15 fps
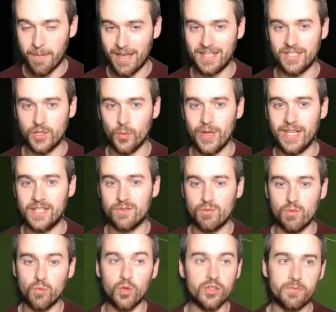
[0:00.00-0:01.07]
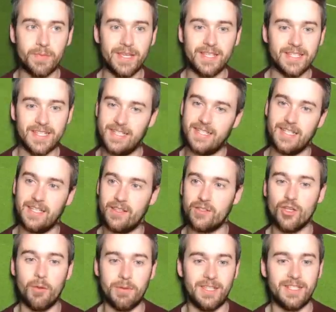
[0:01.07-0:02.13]
into wins, we would be sitting at the
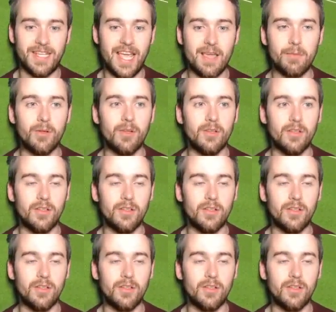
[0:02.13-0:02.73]
top of the table.